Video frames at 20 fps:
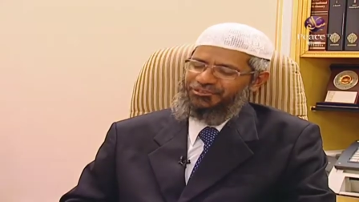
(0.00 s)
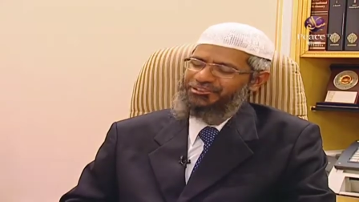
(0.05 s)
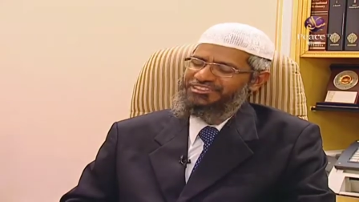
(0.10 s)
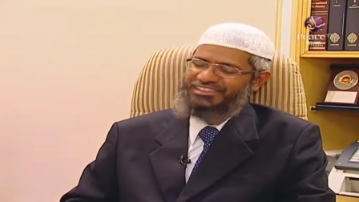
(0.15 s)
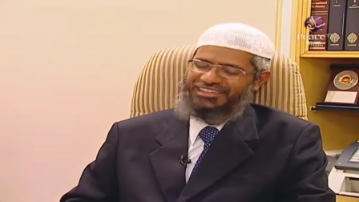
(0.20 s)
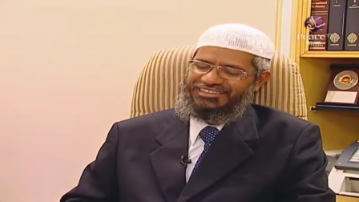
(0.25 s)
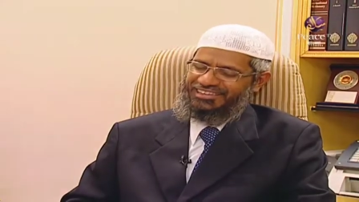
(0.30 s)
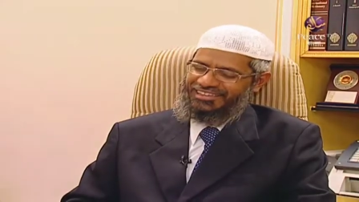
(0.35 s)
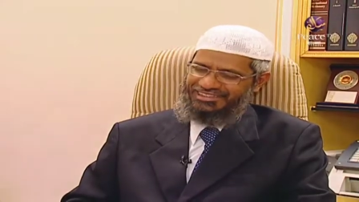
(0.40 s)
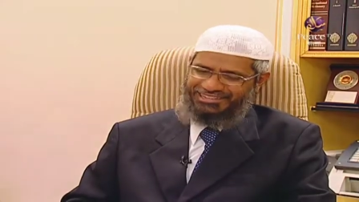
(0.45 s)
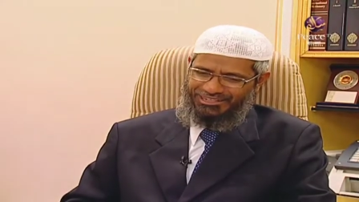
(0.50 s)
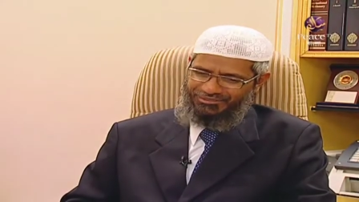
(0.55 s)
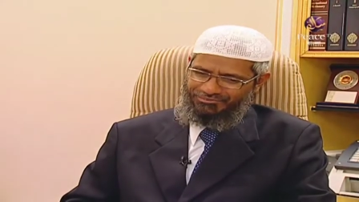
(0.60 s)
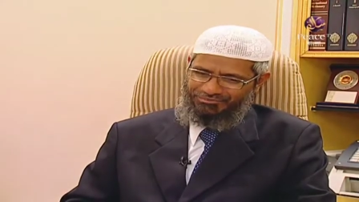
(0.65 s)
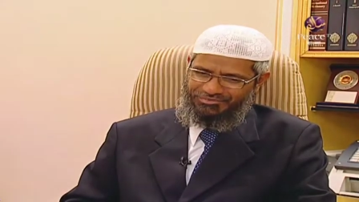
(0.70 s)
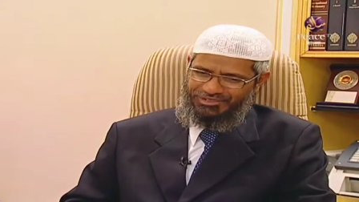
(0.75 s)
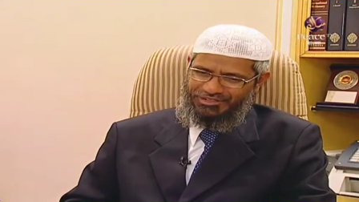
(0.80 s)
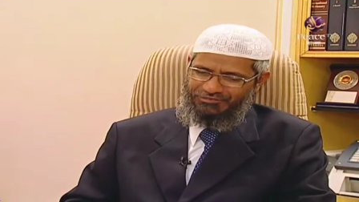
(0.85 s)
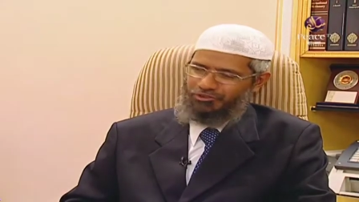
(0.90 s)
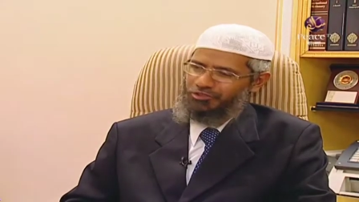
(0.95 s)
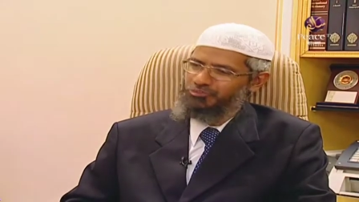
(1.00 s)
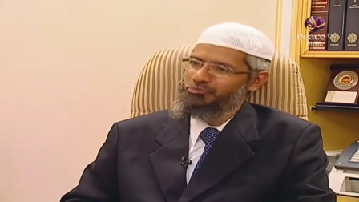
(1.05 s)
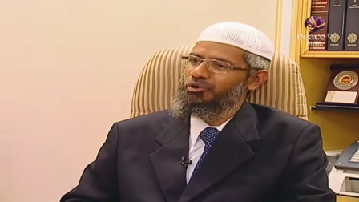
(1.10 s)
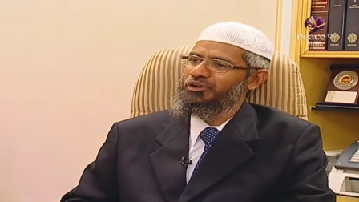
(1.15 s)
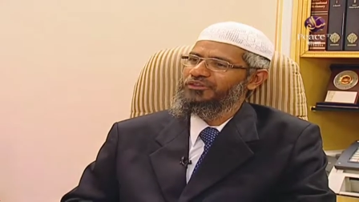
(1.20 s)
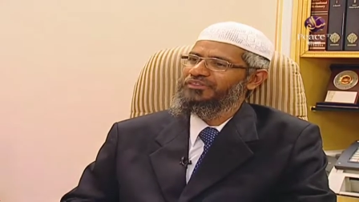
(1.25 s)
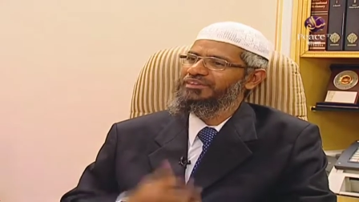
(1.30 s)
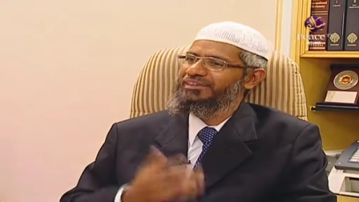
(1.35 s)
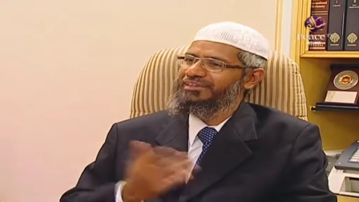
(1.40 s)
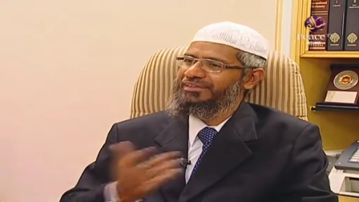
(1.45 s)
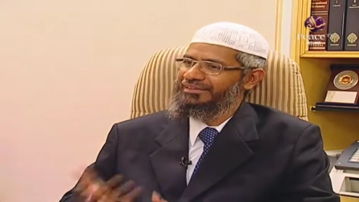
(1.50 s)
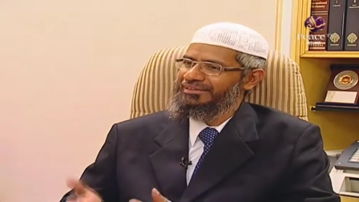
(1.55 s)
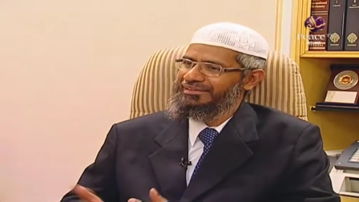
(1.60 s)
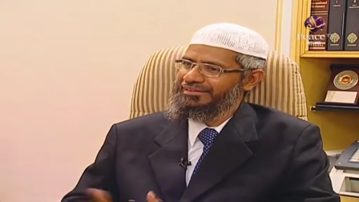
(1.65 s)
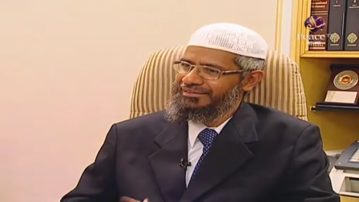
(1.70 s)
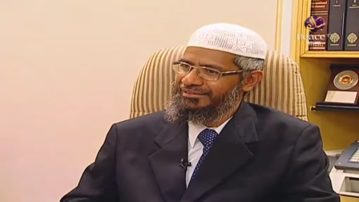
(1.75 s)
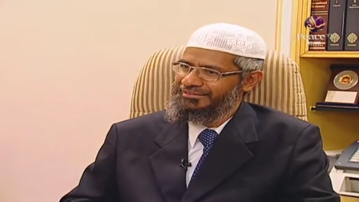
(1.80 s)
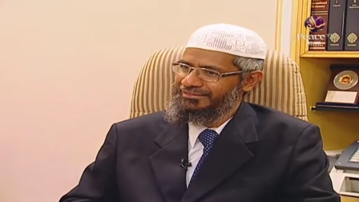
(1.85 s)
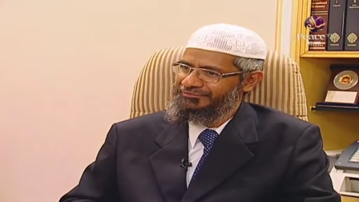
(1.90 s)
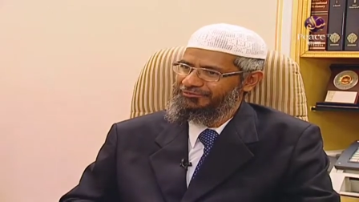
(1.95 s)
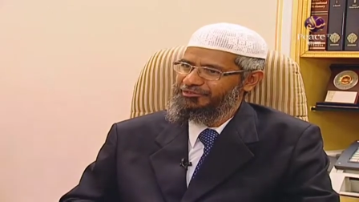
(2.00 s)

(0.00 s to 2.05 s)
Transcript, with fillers: It wasn't at that time. Right. It was more on the